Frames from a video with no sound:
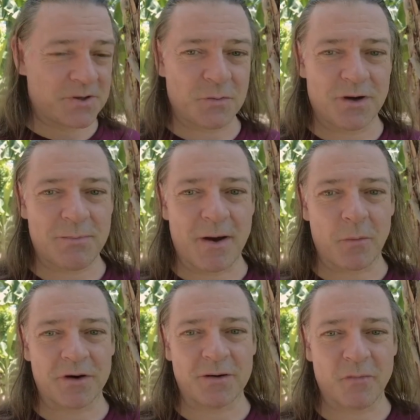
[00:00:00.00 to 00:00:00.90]
Talking
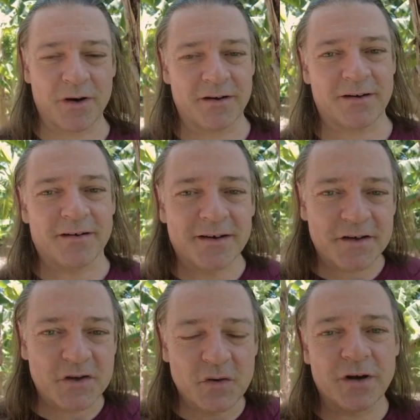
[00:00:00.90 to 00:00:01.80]
about wanting to bring in an
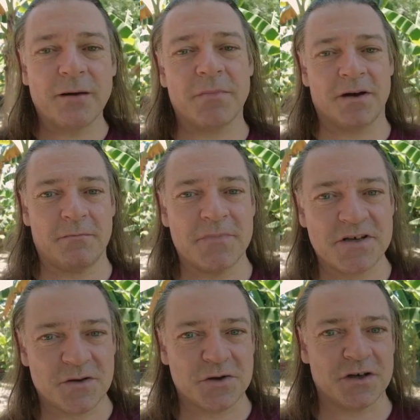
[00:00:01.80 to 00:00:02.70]
extreme
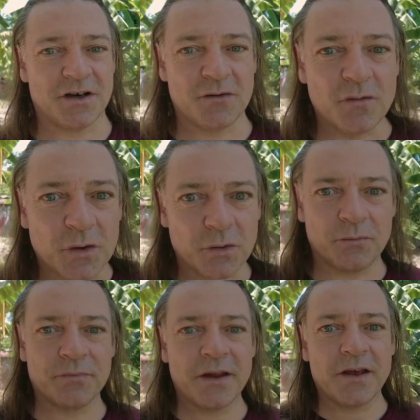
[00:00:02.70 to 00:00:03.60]
misogyny
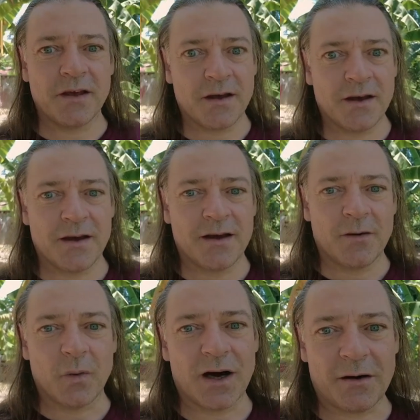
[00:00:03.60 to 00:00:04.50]
rule.
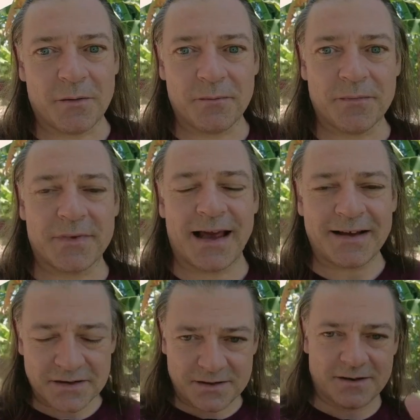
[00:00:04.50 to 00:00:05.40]
Well,
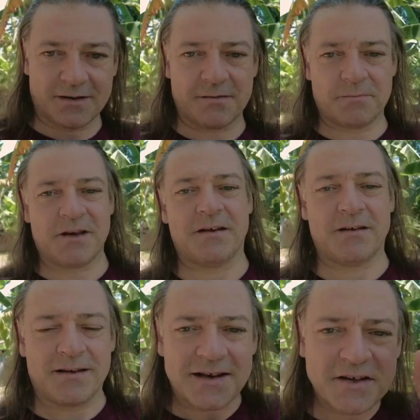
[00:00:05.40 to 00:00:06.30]
that's going
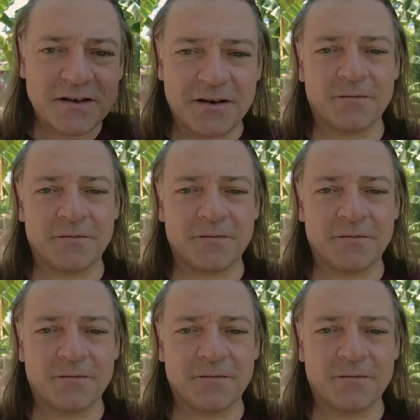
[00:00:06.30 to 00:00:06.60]
to